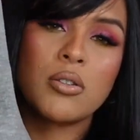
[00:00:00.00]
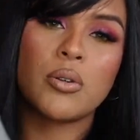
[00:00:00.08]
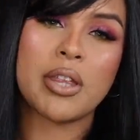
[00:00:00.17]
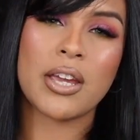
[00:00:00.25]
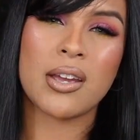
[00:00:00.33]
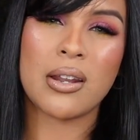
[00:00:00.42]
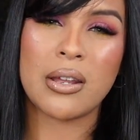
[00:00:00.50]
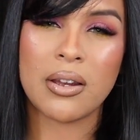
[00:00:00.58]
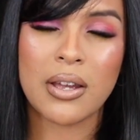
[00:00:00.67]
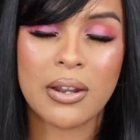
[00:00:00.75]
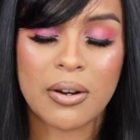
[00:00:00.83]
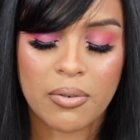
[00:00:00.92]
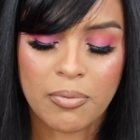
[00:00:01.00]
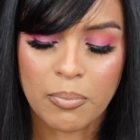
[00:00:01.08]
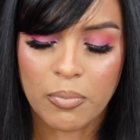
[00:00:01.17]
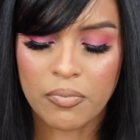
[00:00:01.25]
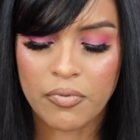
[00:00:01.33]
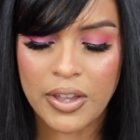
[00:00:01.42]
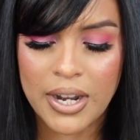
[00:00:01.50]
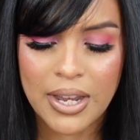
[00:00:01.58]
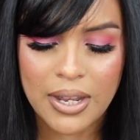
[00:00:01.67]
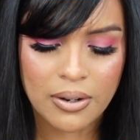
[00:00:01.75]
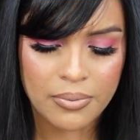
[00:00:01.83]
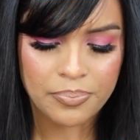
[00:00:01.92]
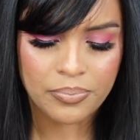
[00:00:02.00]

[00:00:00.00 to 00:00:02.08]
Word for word: so they can look a little fitted.